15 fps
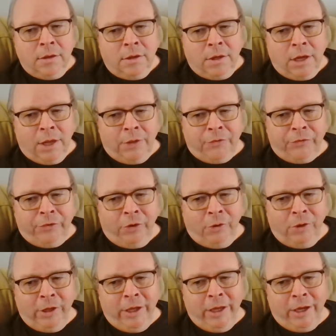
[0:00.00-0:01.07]
Caught
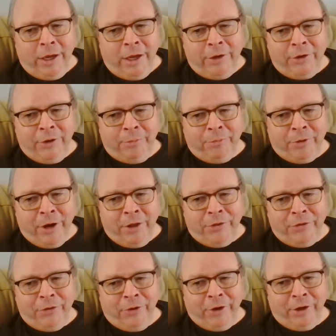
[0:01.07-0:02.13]
Stoli on your breath
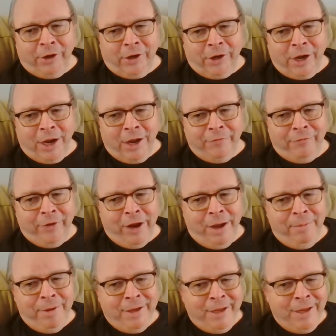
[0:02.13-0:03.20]
during our
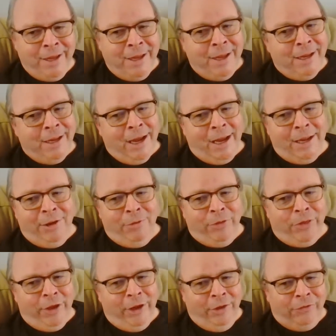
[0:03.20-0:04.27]
confab? Yeah, you'd
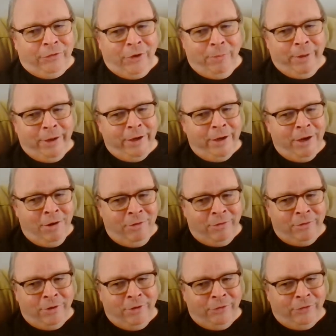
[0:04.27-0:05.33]
think so, but no
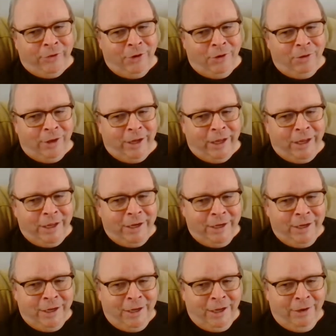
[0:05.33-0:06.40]
Stoli.
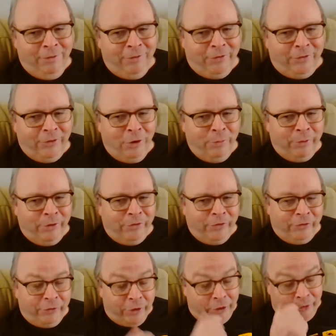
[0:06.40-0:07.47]
I was sober as a
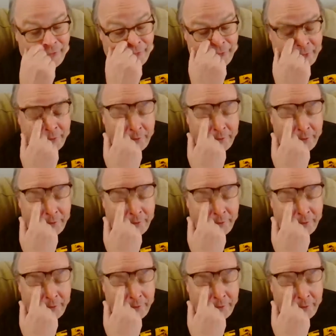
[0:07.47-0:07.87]
judge.